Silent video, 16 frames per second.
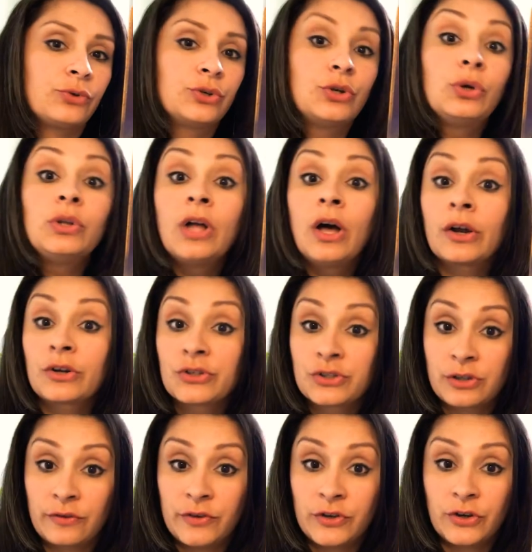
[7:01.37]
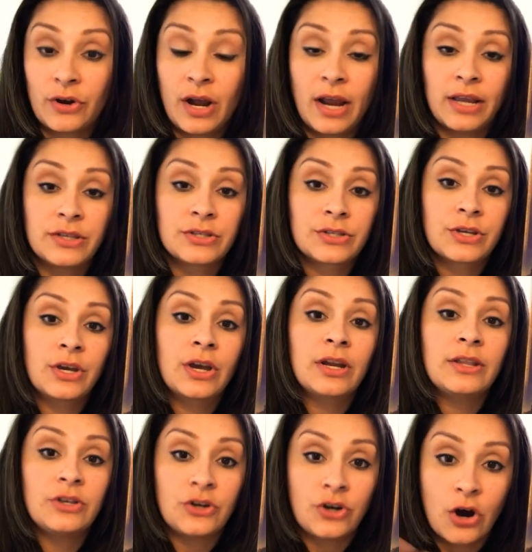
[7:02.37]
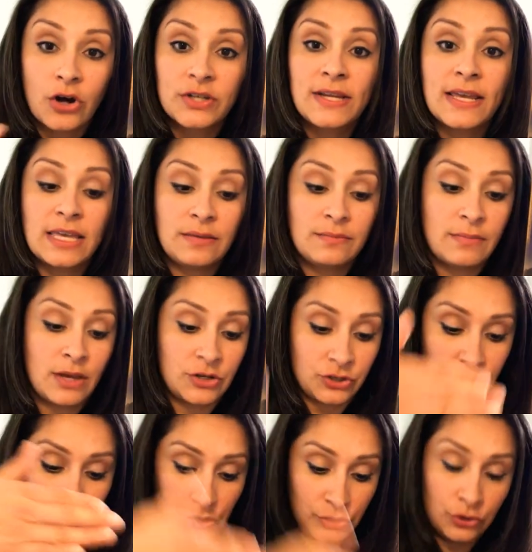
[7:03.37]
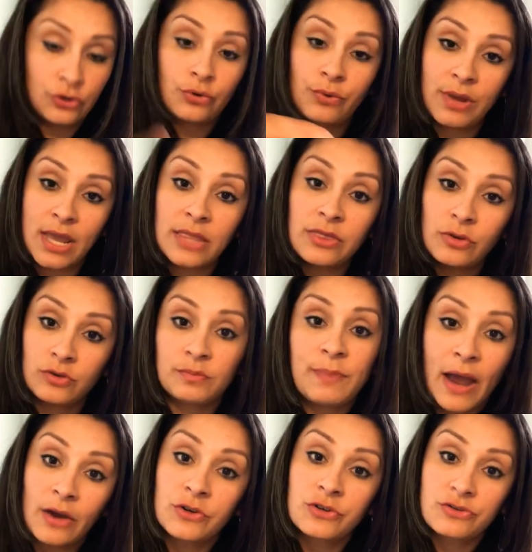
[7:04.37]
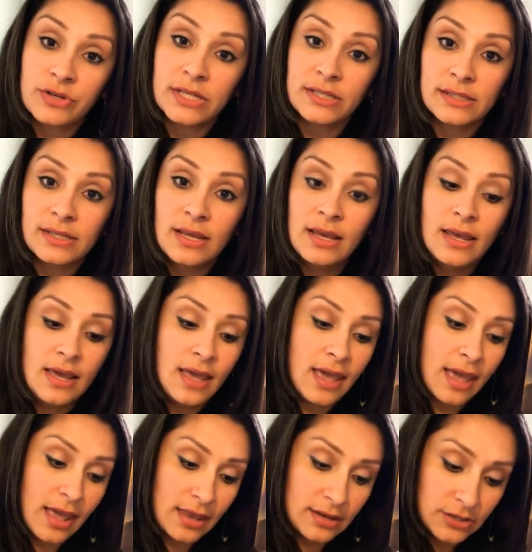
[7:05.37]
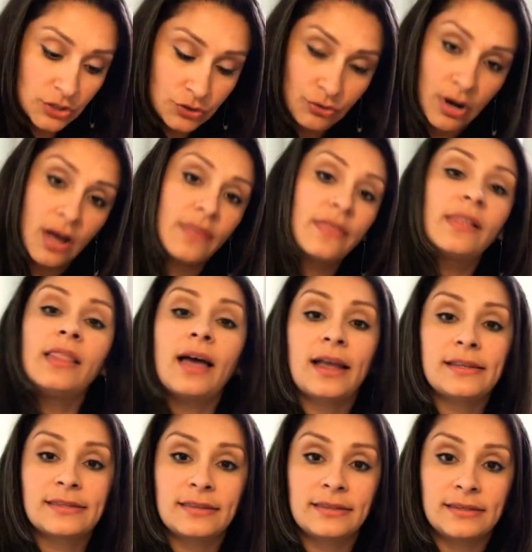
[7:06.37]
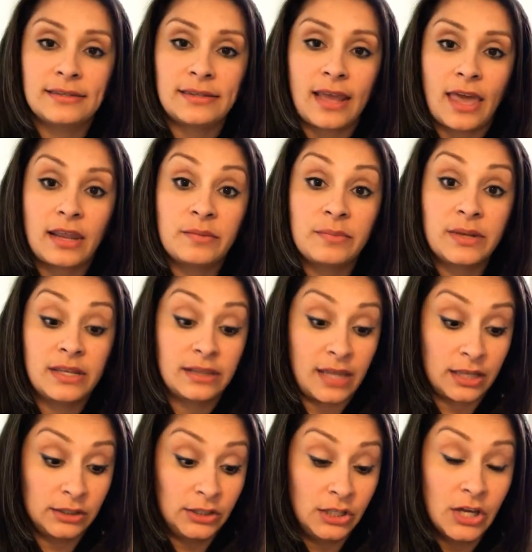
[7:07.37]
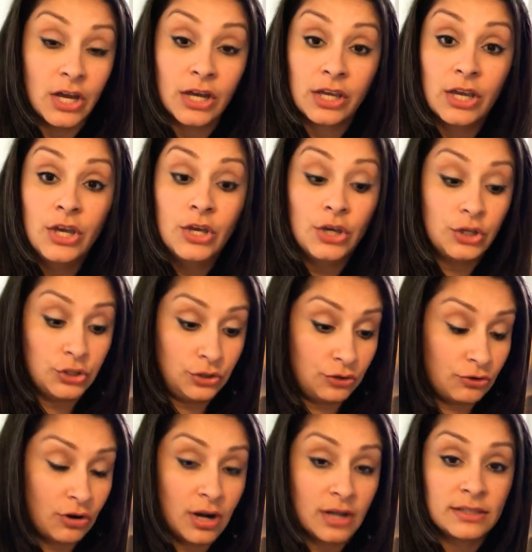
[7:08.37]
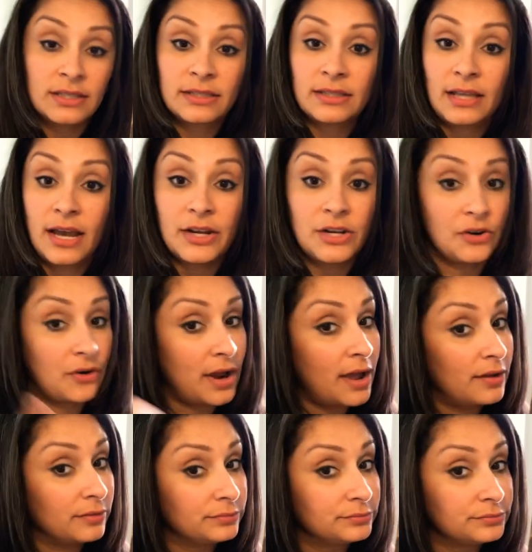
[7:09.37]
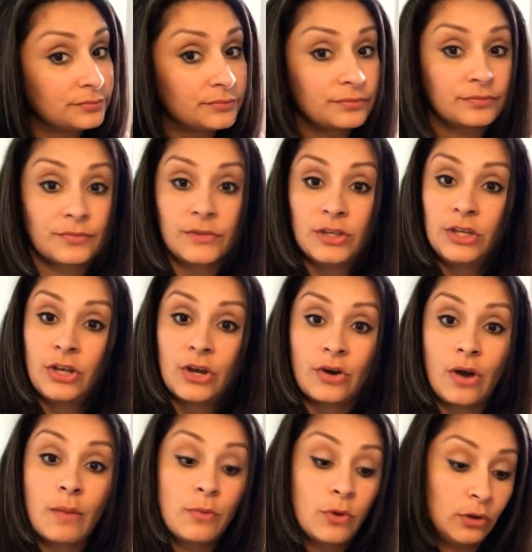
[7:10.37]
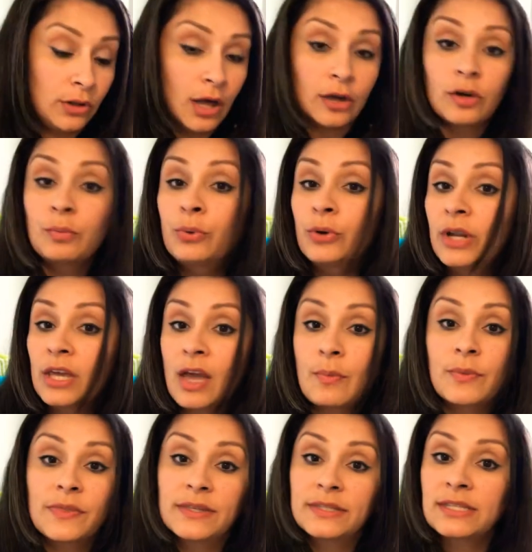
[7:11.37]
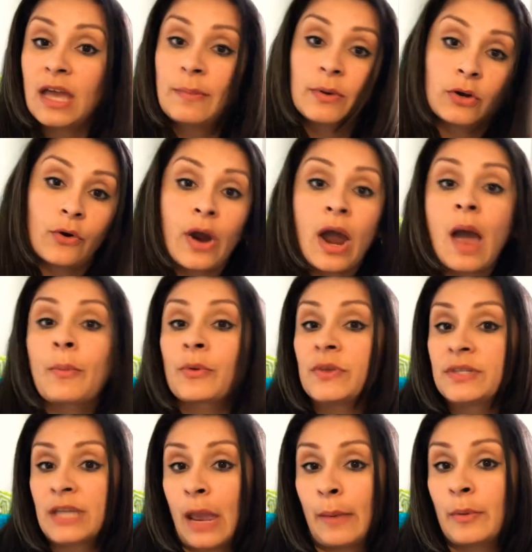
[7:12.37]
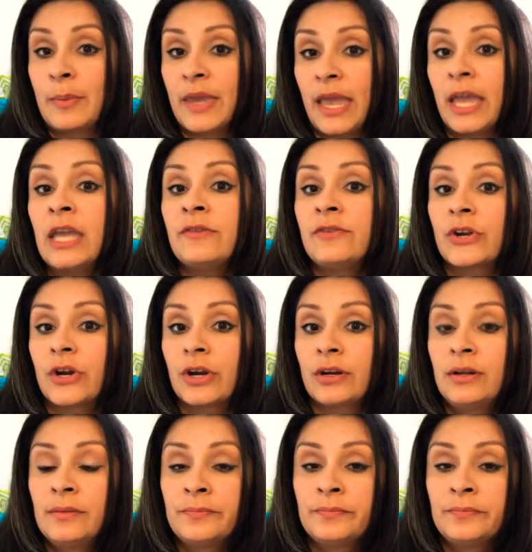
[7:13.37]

no longer serving your highest good, and you are taking measures to create those boundaries and to draw the lines in the sand and being like, look, you cross this line, you're out. I'm no longer putting up with this type of crap or this type of behavior.